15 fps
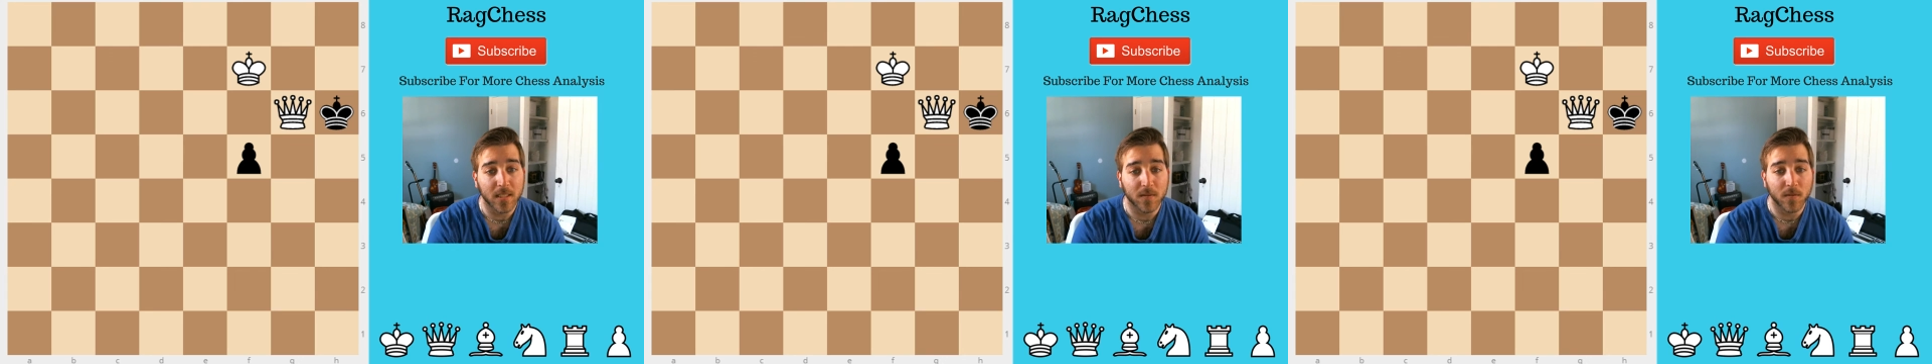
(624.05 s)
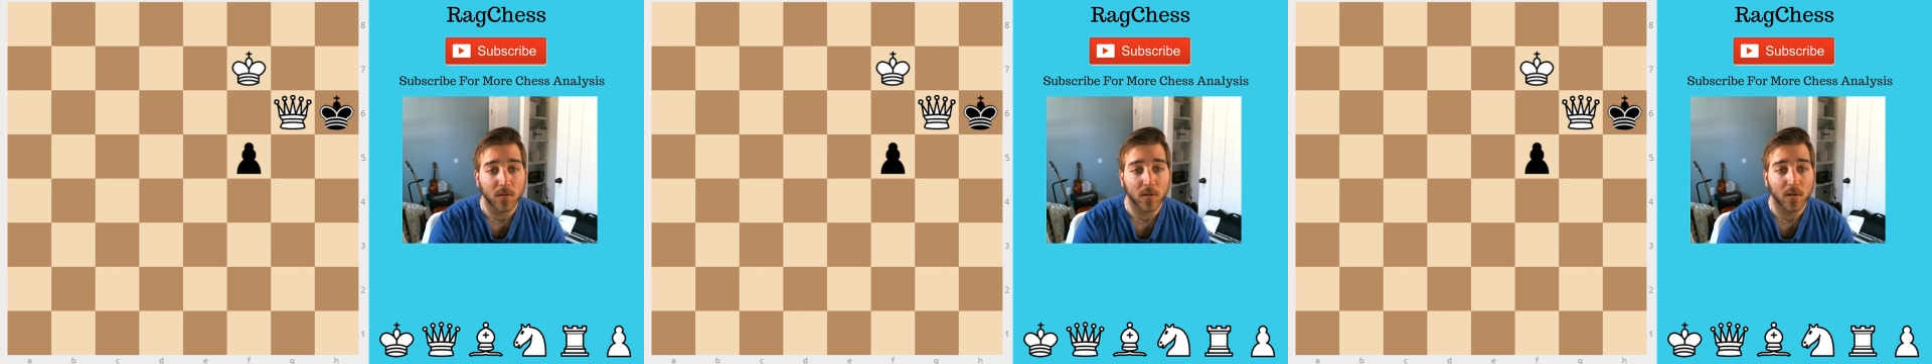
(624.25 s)

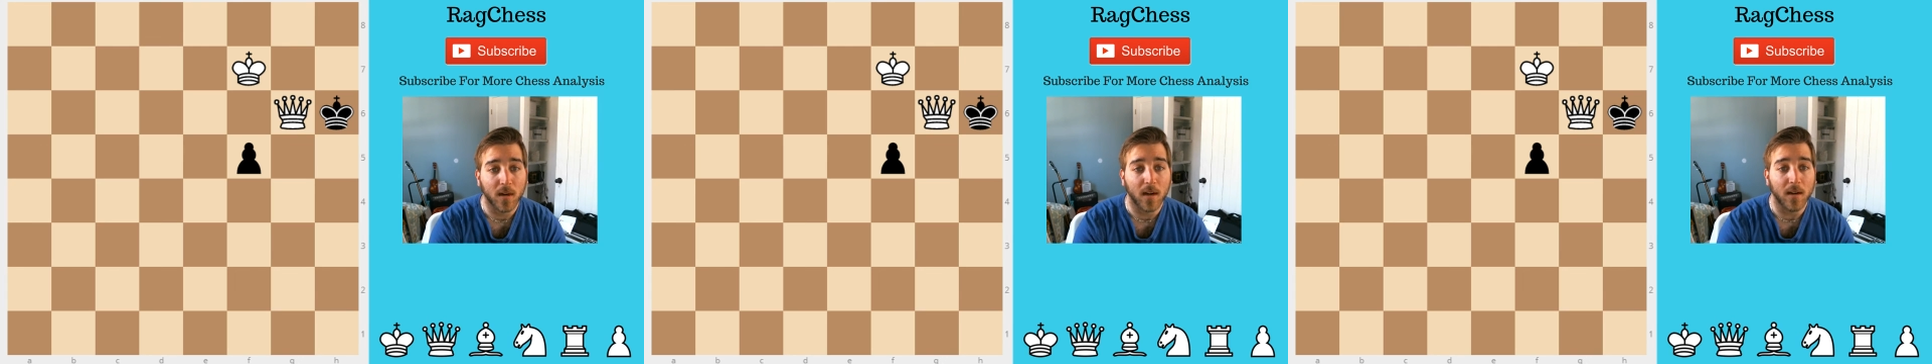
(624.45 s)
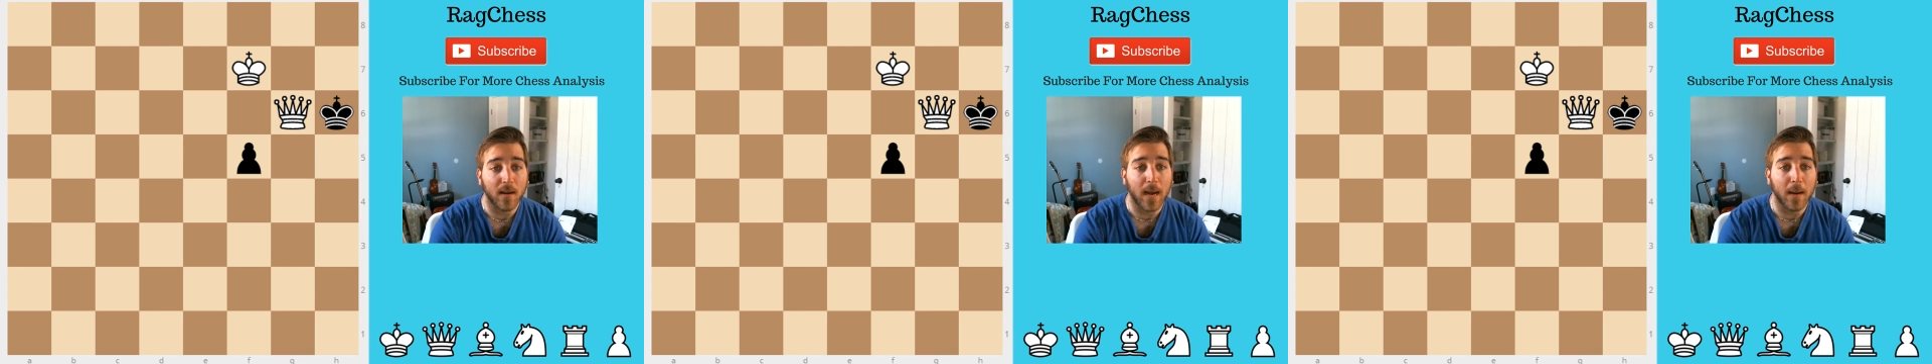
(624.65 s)
for
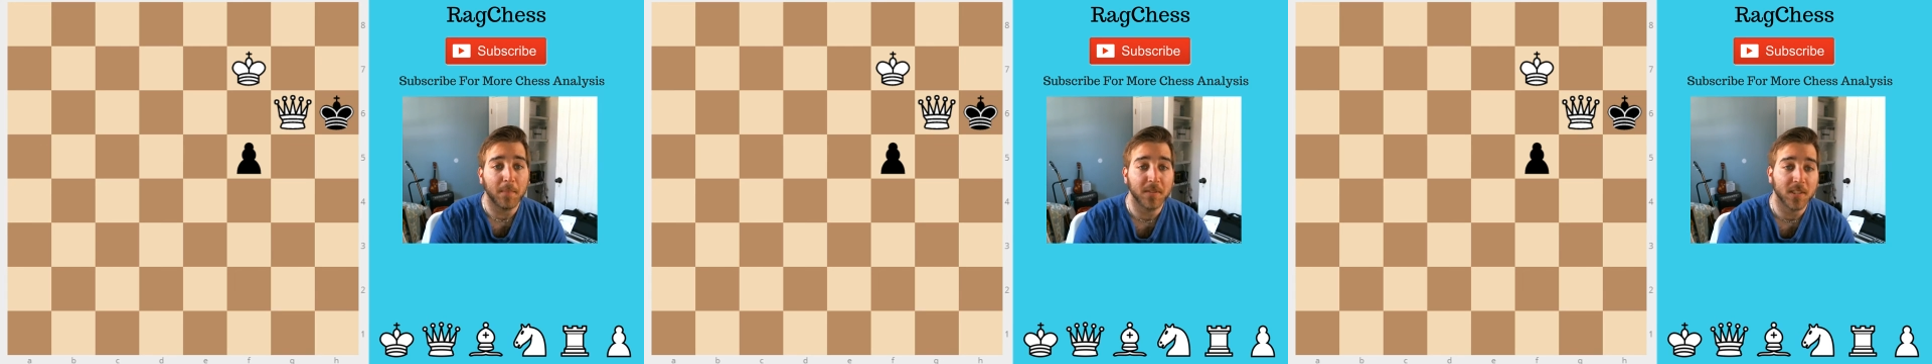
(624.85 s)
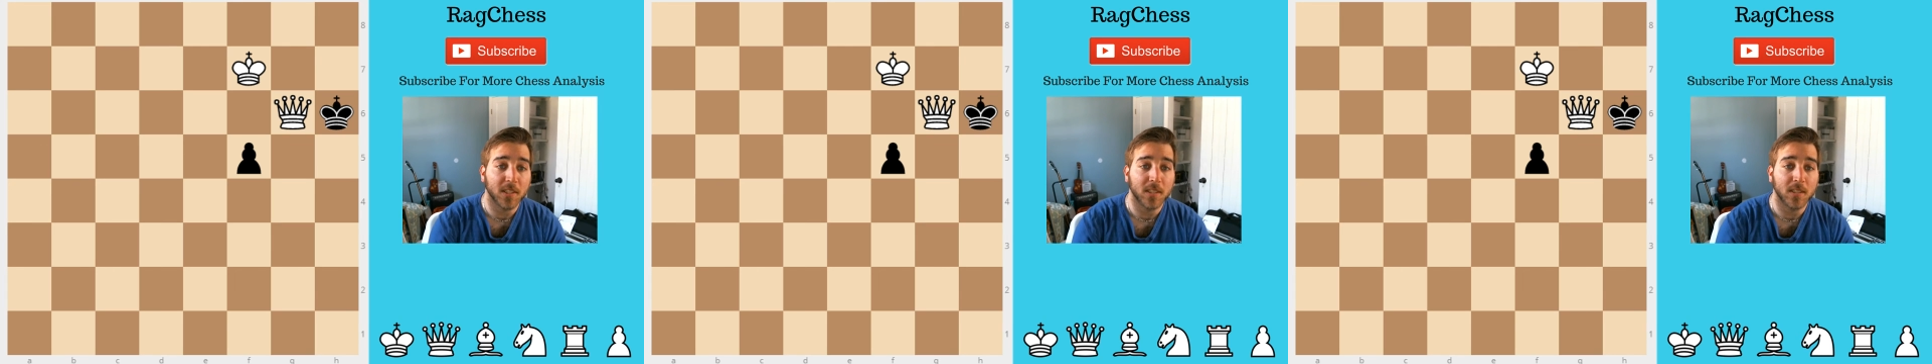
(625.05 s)

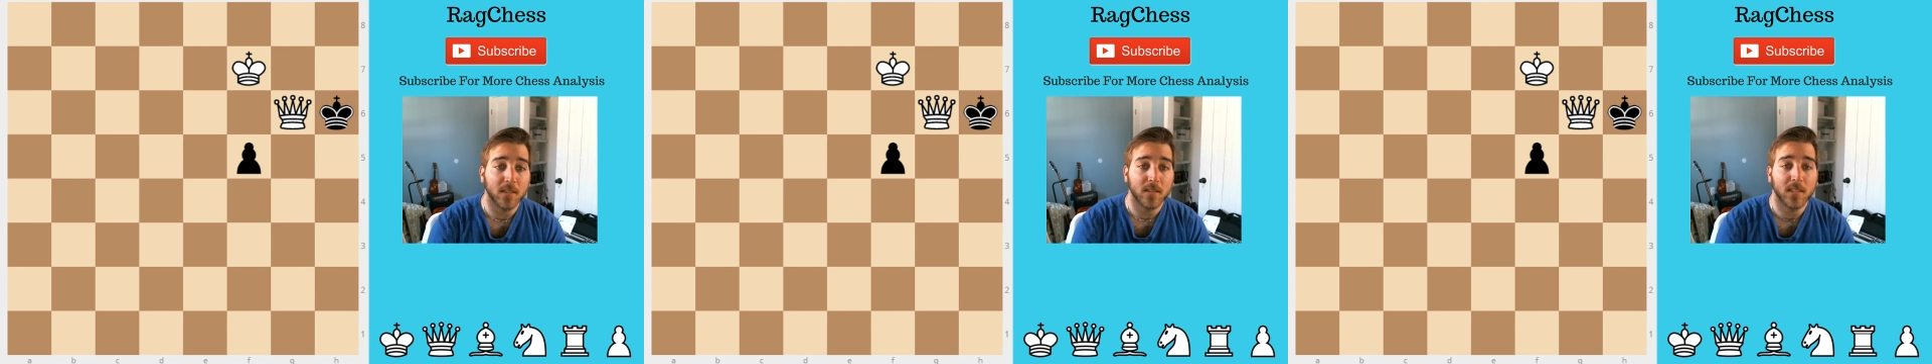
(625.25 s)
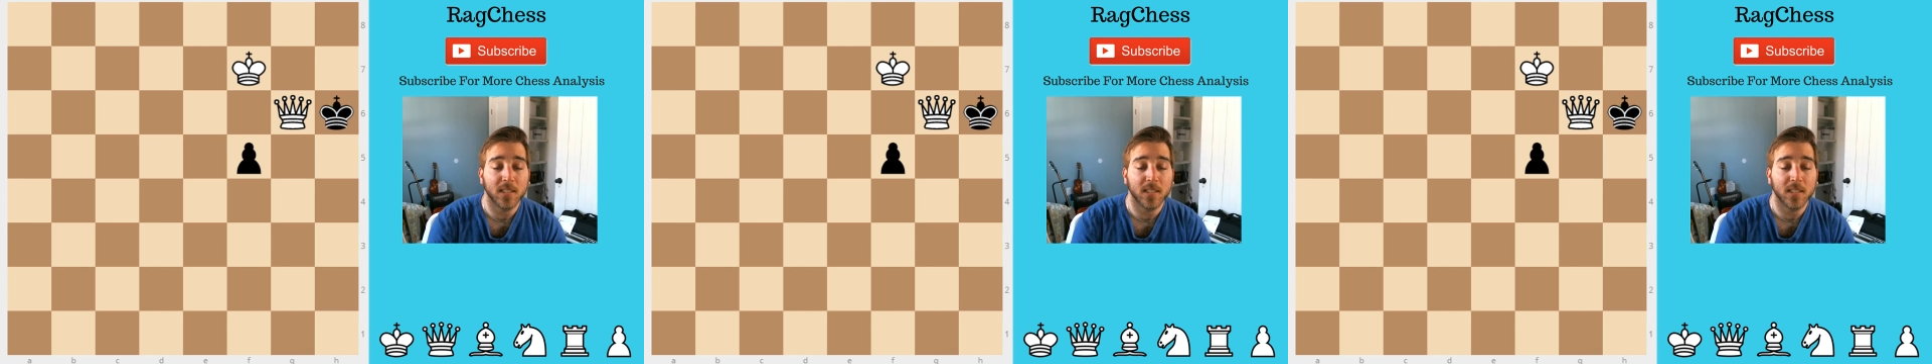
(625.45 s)
opposition,